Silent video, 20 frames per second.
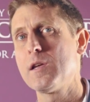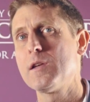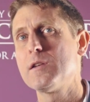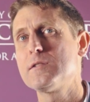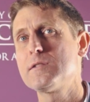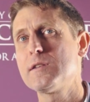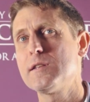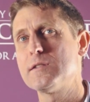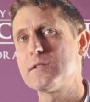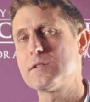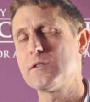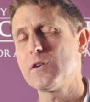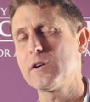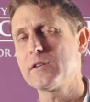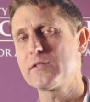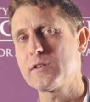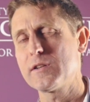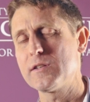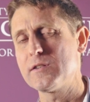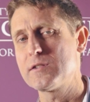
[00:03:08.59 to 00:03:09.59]
Since
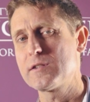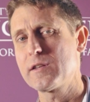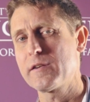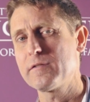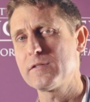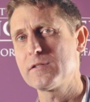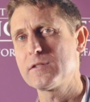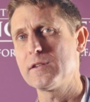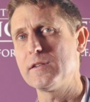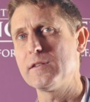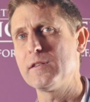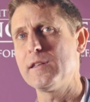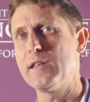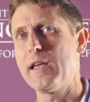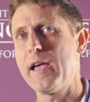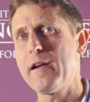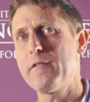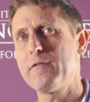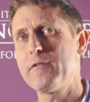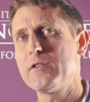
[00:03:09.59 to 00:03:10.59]
nineteen seventy,
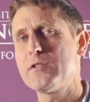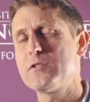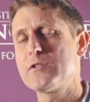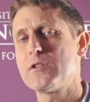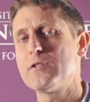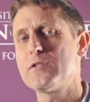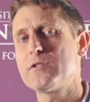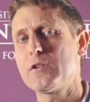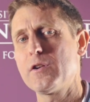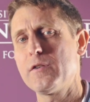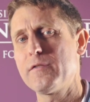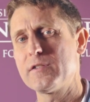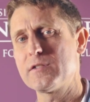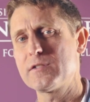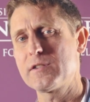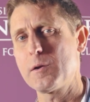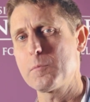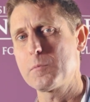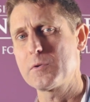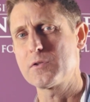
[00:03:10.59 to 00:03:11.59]
the average surface
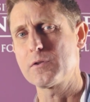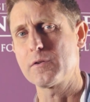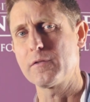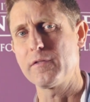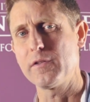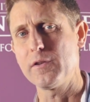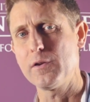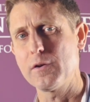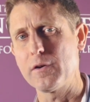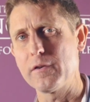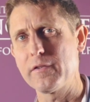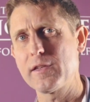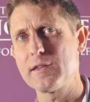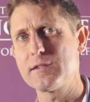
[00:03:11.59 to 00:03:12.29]
temperature of the Earth